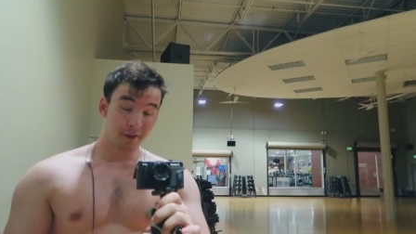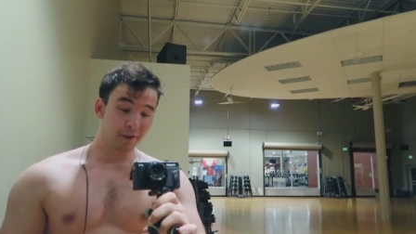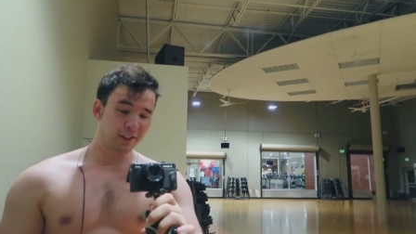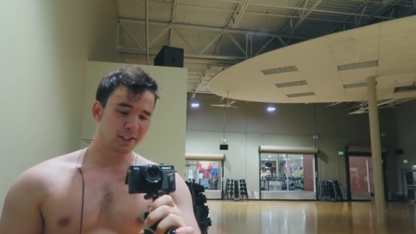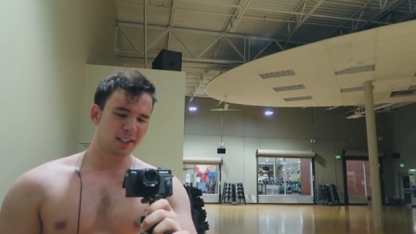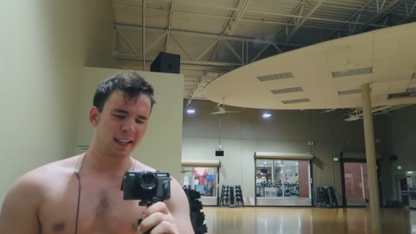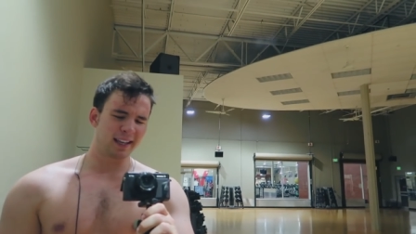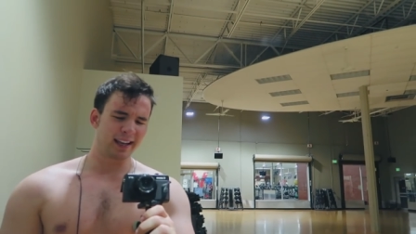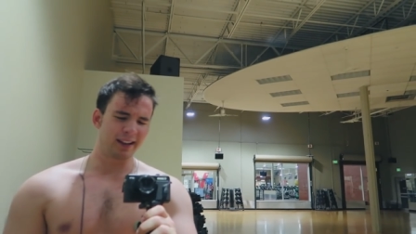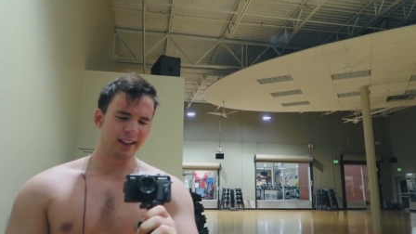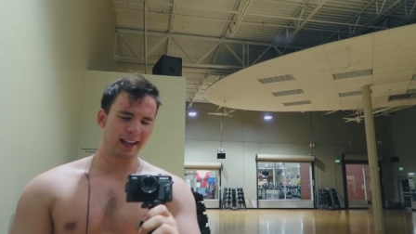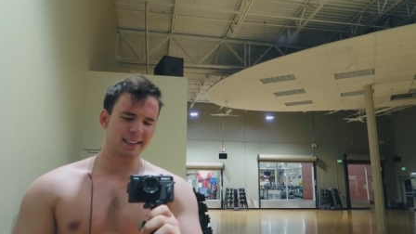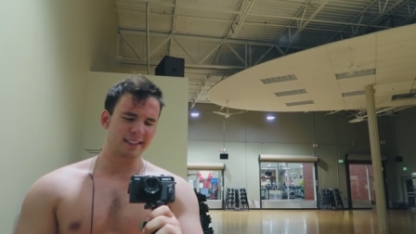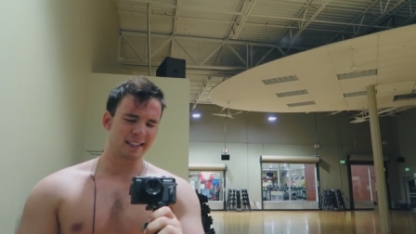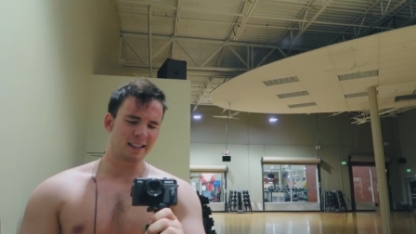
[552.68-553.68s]
The fish thing uh,
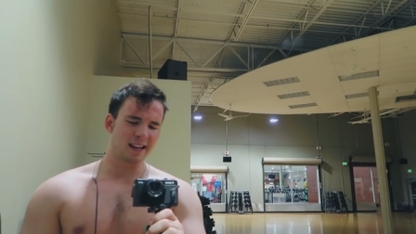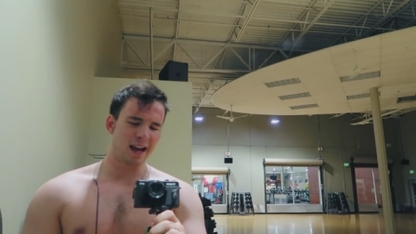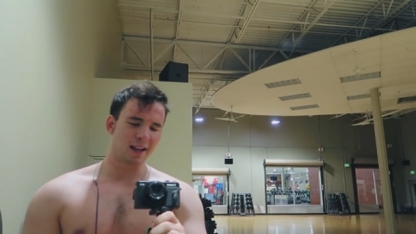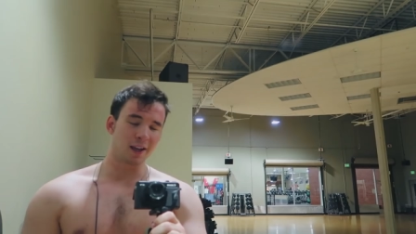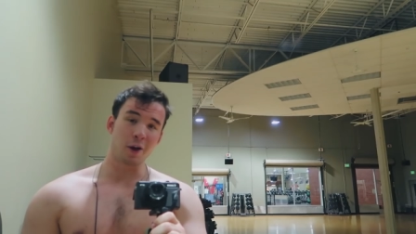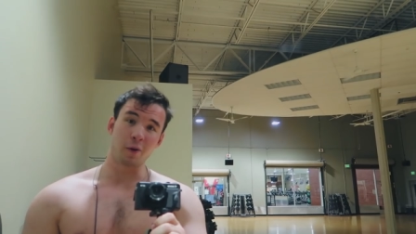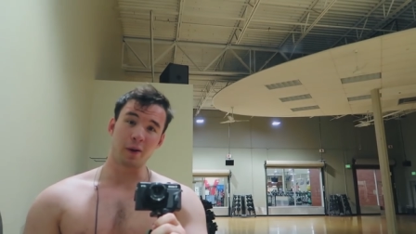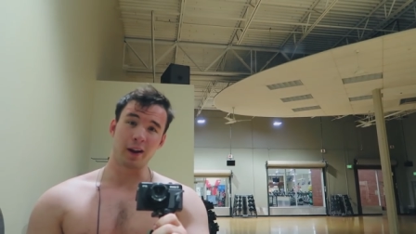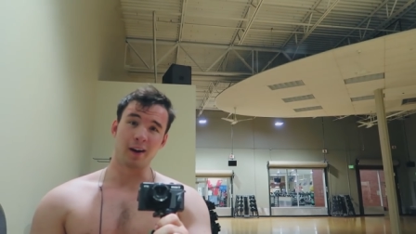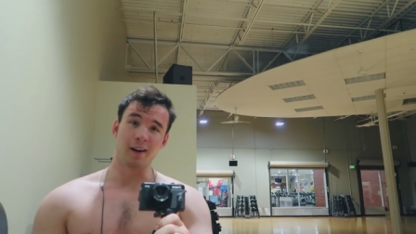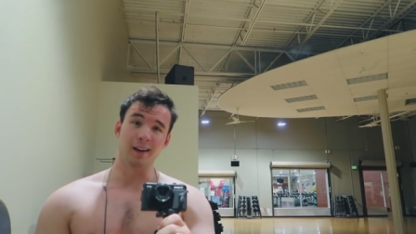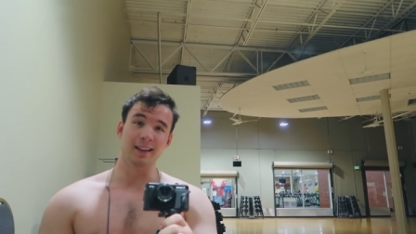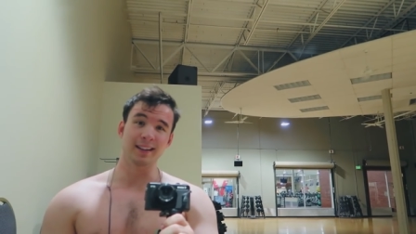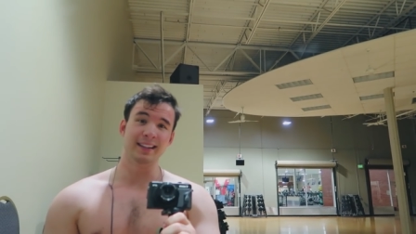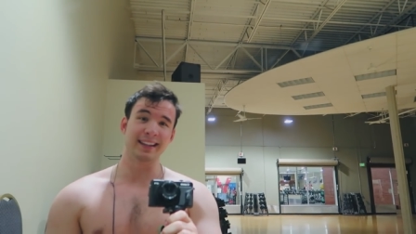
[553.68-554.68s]
like did not go at all